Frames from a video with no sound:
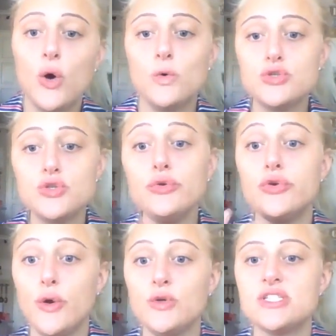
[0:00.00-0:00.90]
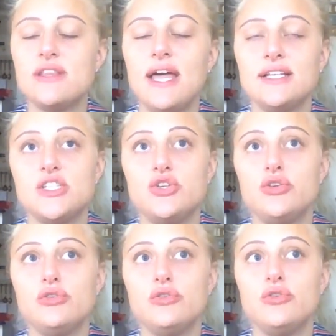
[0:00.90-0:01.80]
Also note that
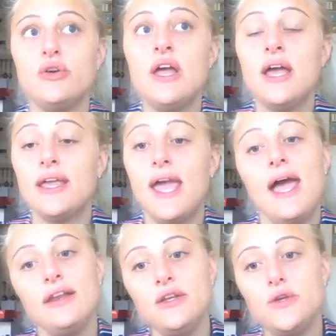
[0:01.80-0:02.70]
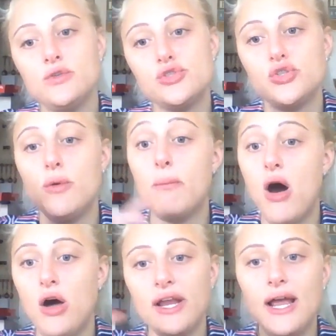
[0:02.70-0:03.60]
you can use your
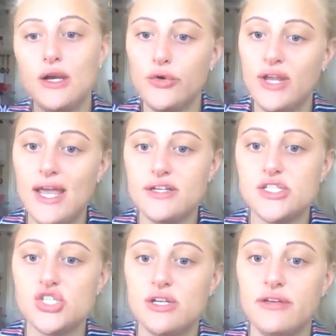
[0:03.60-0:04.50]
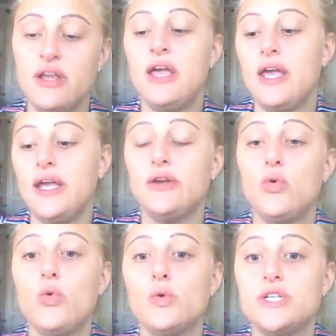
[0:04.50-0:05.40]
mark allocation in
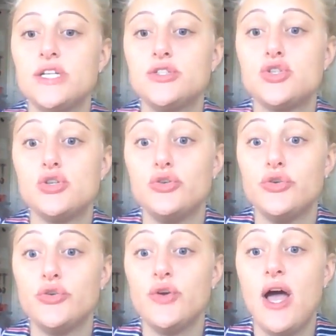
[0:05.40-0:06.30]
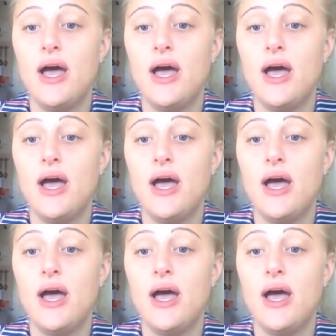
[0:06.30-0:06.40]
order to